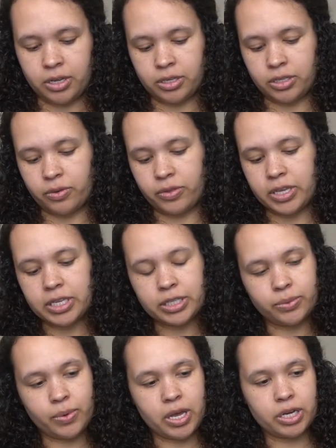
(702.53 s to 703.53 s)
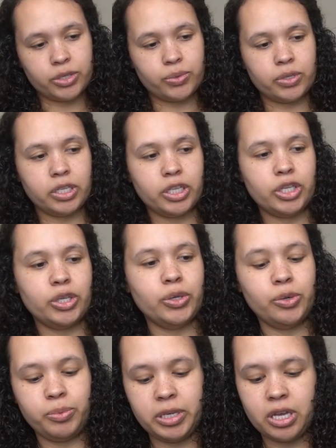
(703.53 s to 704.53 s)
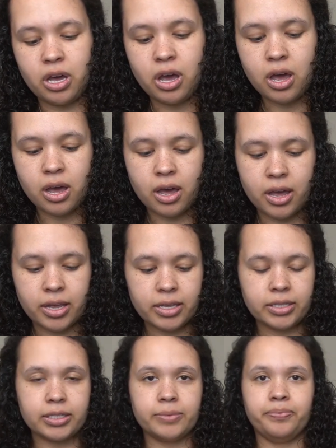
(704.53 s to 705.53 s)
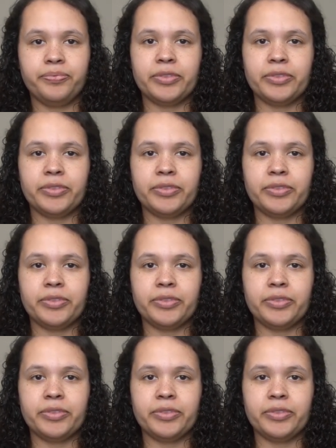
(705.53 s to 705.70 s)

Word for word: So this one is really cute because